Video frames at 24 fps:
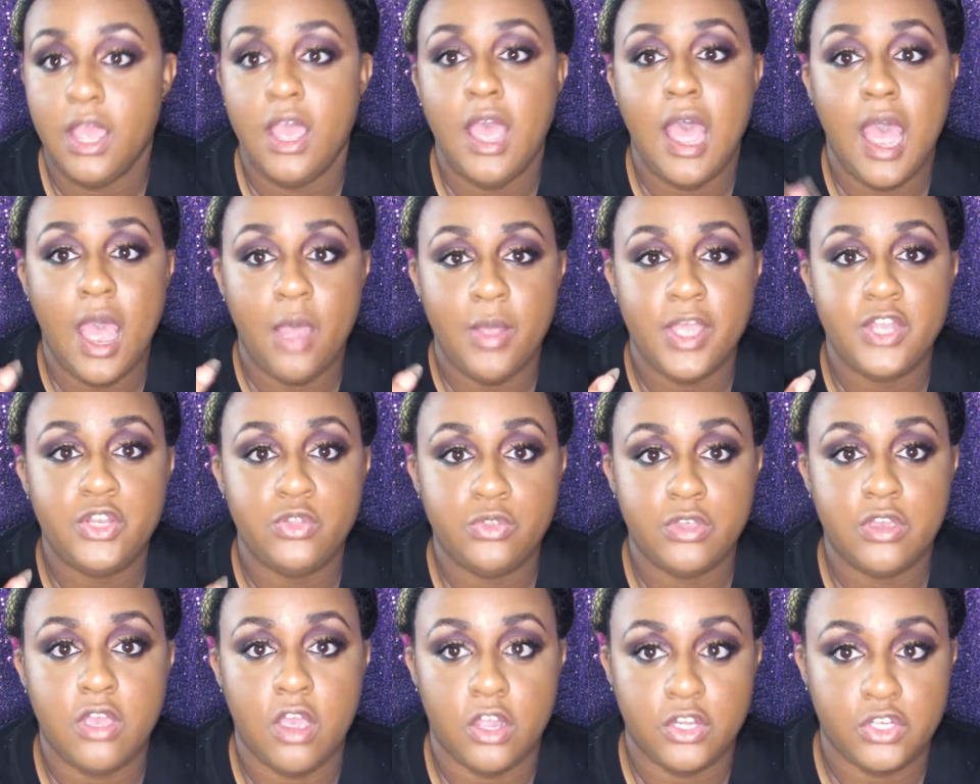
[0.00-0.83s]
How I do
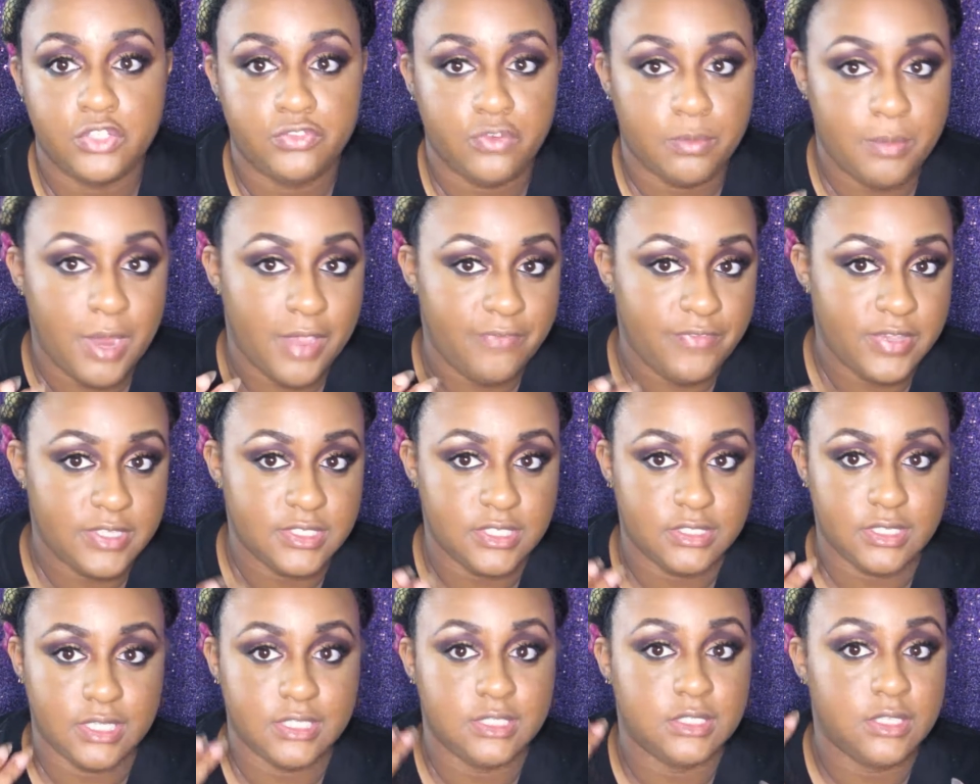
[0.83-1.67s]
the contours for my face
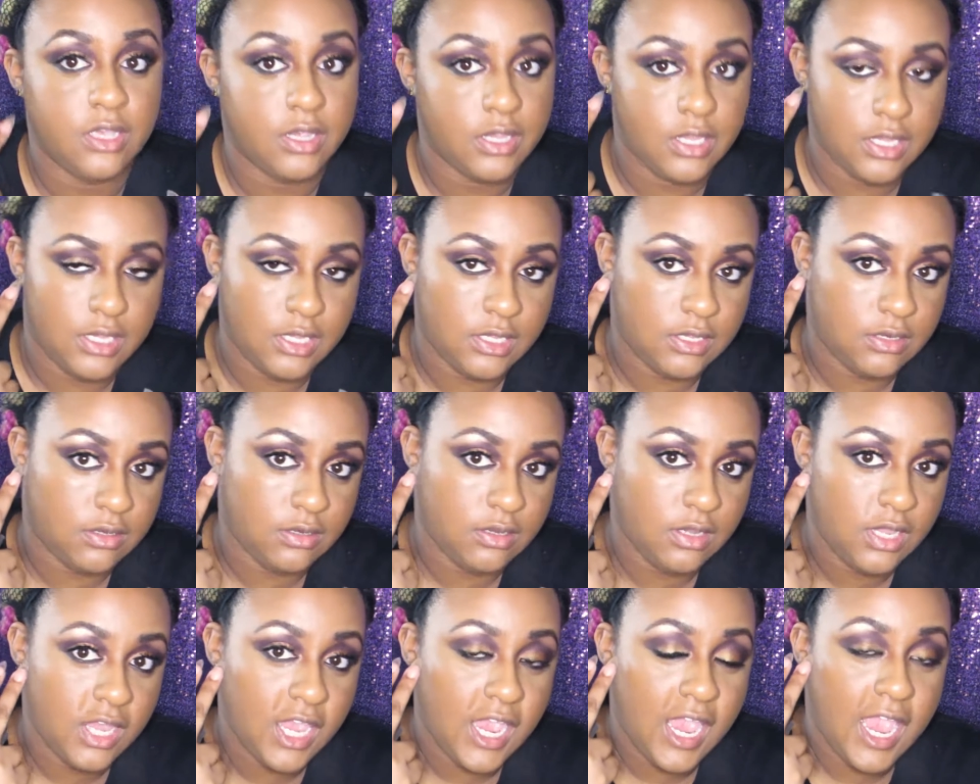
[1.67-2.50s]
is I suck in
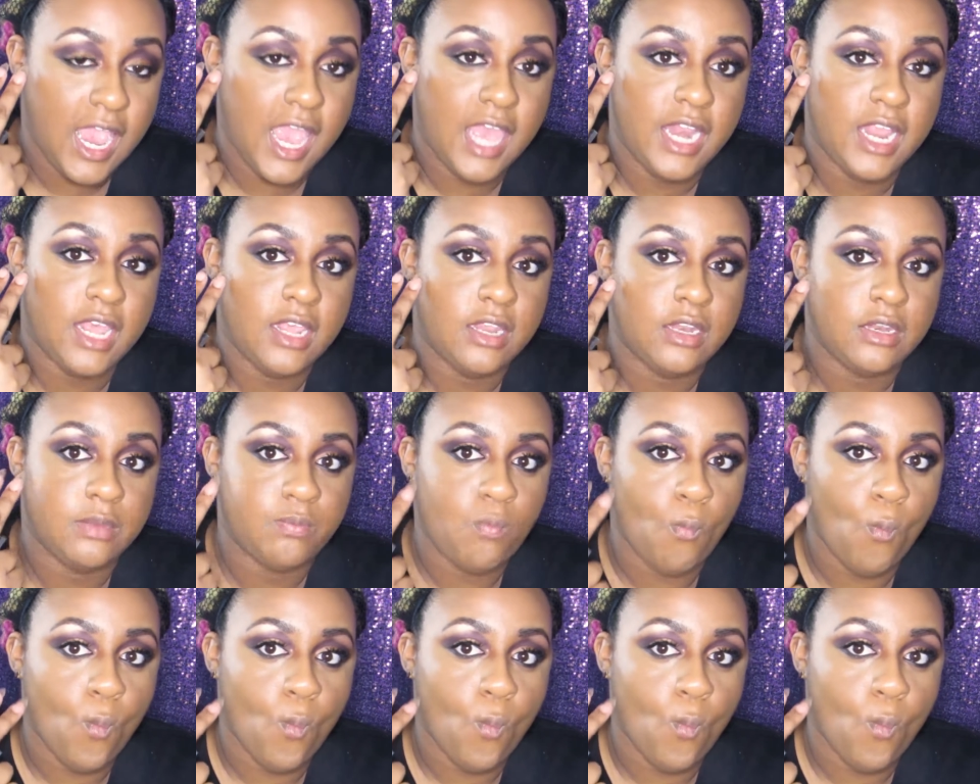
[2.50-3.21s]
and then